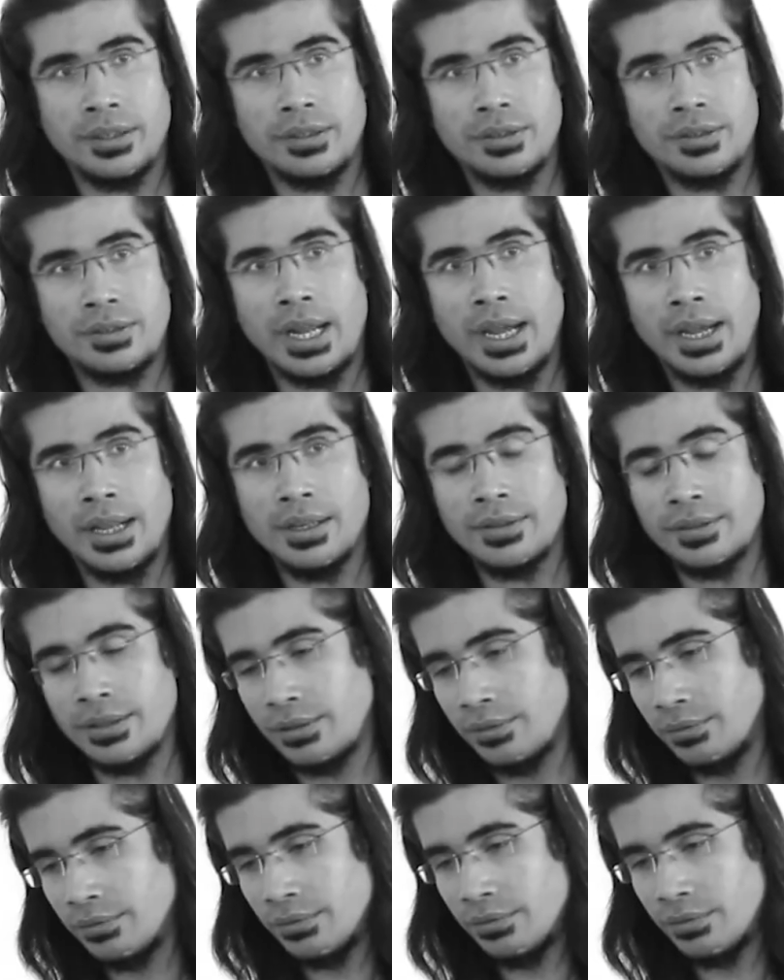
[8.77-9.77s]
and styles
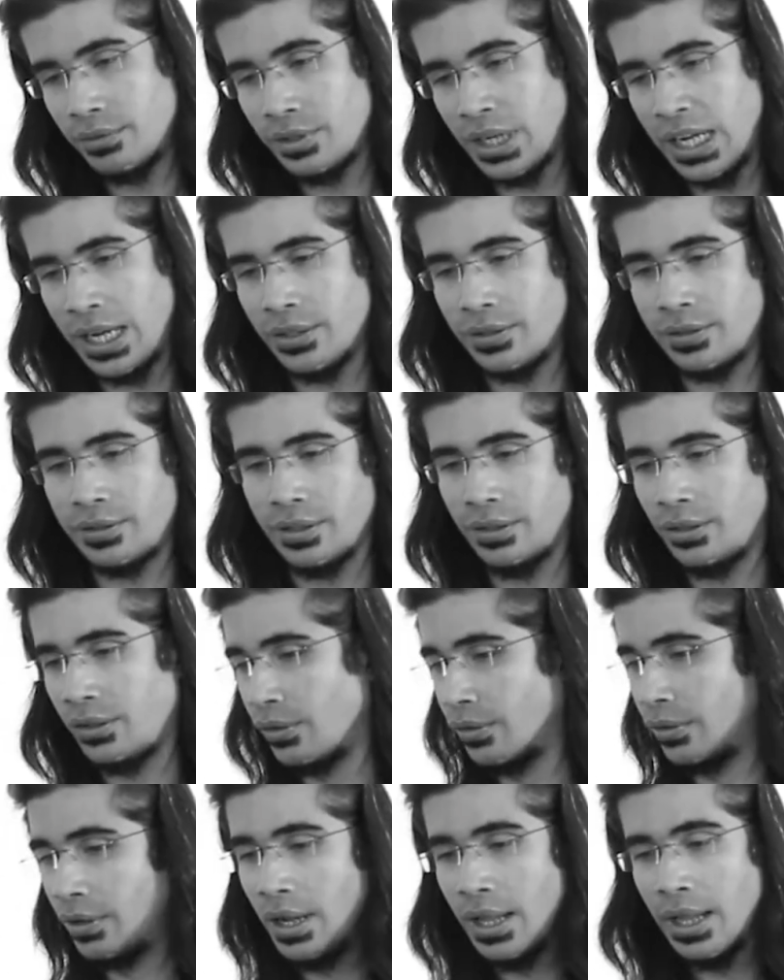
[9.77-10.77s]
and tastes and
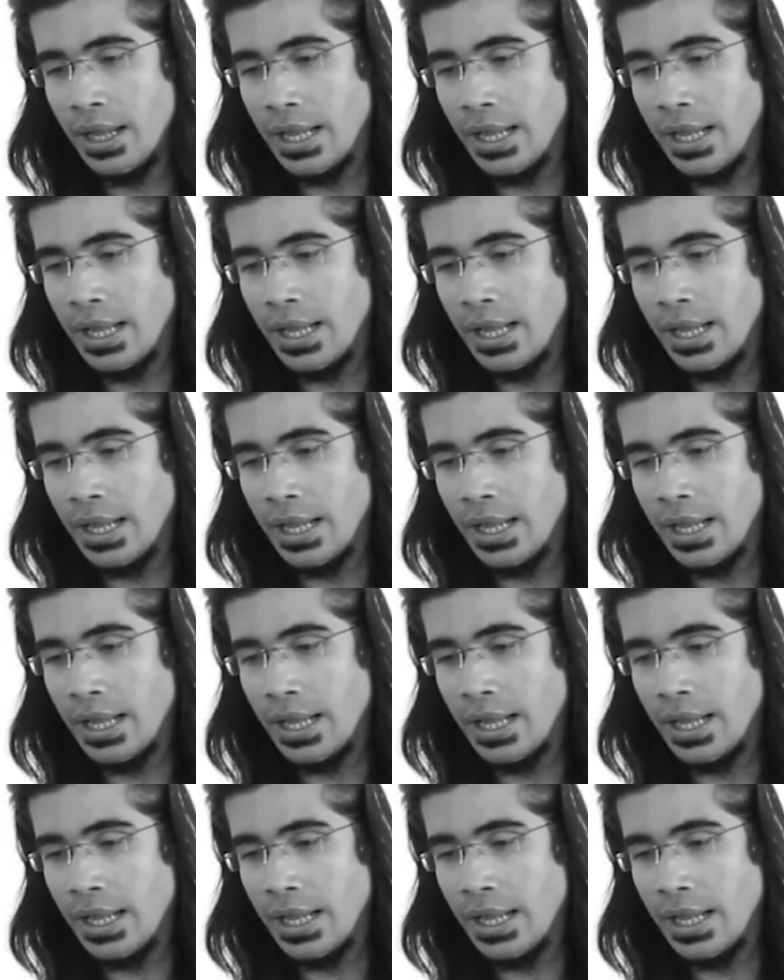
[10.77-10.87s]
your